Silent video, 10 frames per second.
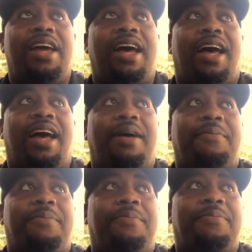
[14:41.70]

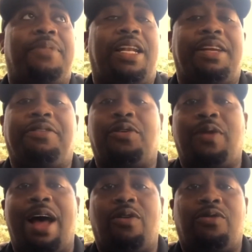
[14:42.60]
a
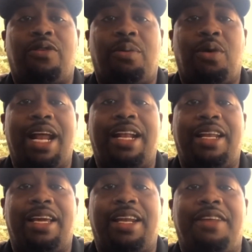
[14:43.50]
different route from what I
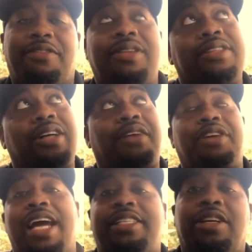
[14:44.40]
did. Sorry
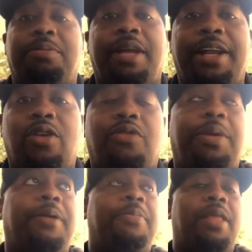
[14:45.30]
if you guys hear a plane
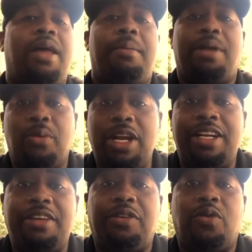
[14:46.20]
over me, but I went
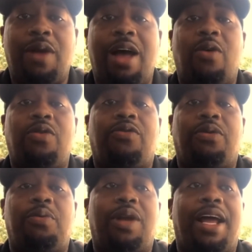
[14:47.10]
a different route
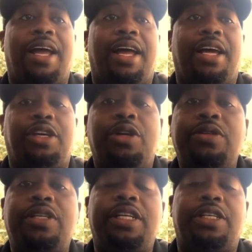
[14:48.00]
from what I
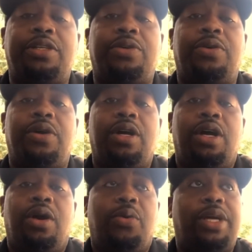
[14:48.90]
usually do,
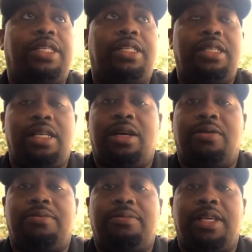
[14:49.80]
which
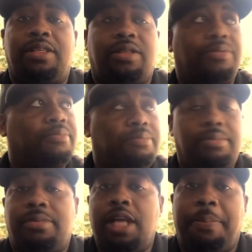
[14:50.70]
is
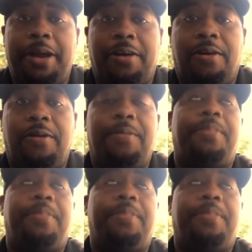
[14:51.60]
apparel.